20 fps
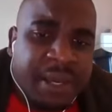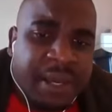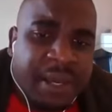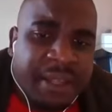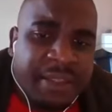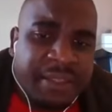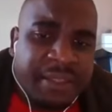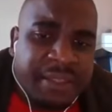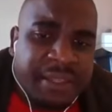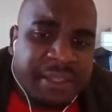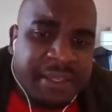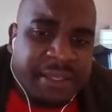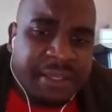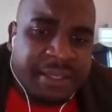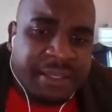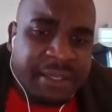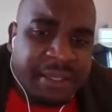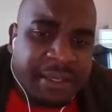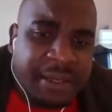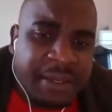I
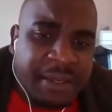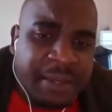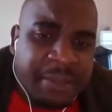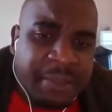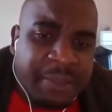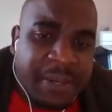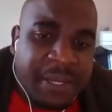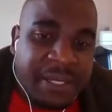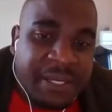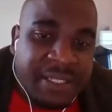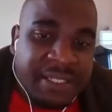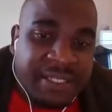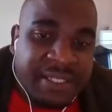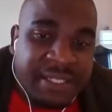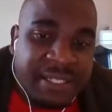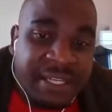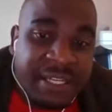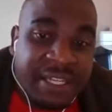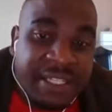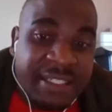think uh,
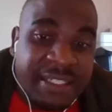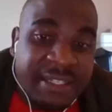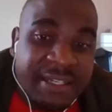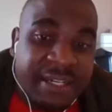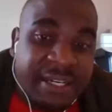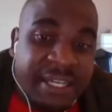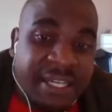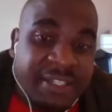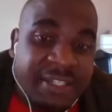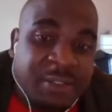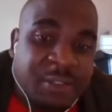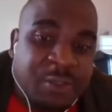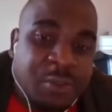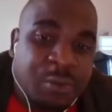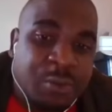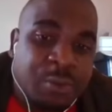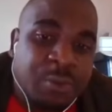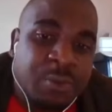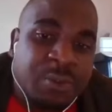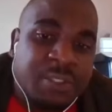Palestine has a right
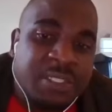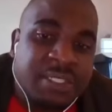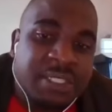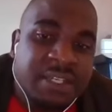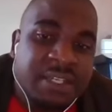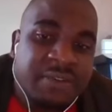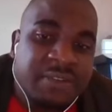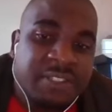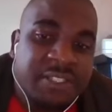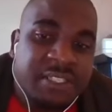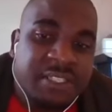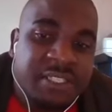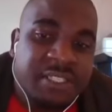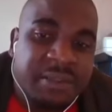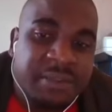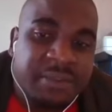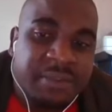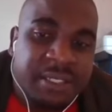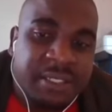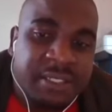to self
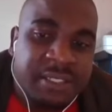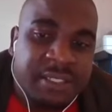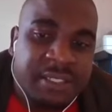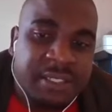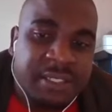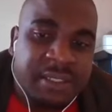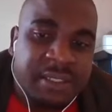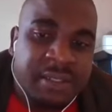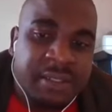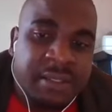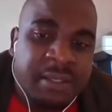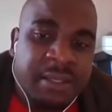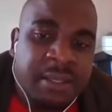determination